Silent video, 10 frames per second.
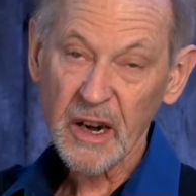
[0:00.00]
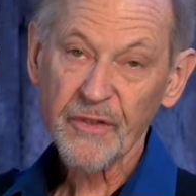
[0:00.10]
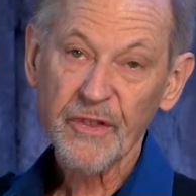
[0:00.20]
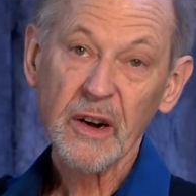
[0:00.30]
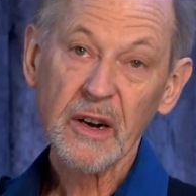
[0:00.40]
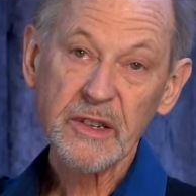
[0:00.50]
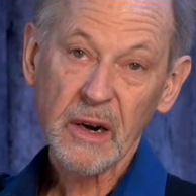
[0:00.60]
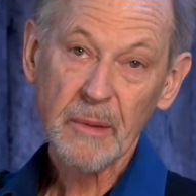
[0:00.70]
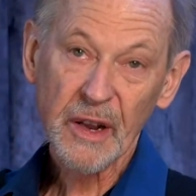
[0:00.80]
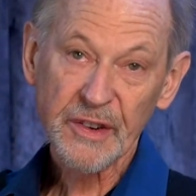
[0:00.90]
So there's been
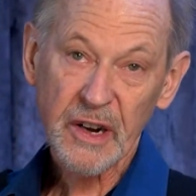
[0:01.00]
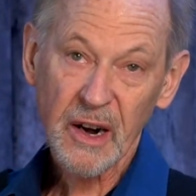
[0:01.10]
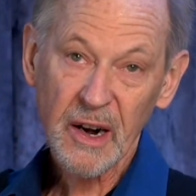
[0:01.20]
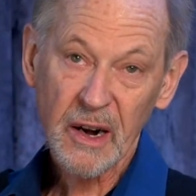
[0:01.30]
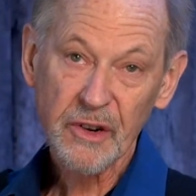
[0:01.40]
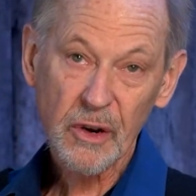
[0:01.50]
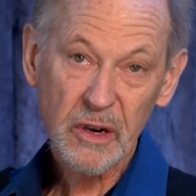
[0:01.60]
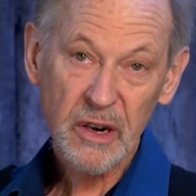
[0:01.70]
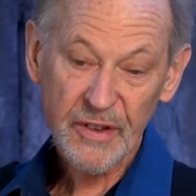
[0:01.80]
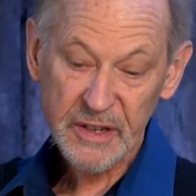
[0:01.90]
interference at our
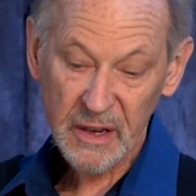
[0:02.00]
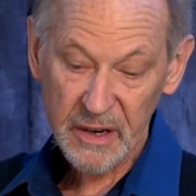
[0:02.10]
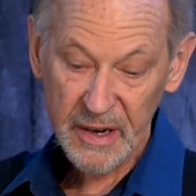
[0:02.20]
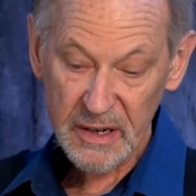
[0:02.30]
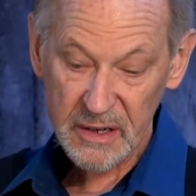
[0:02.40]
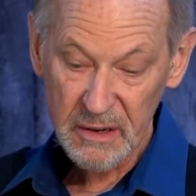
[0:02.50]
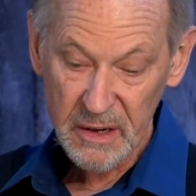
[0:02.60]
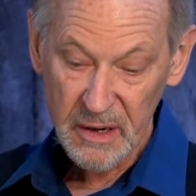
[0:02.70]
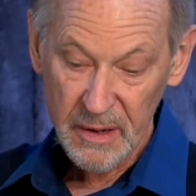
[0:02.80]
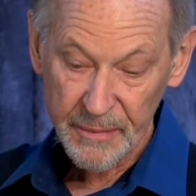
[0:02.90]
military or nuclear
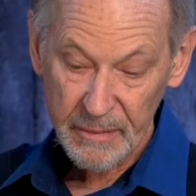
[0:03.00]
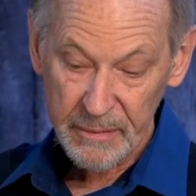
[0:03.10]
facilities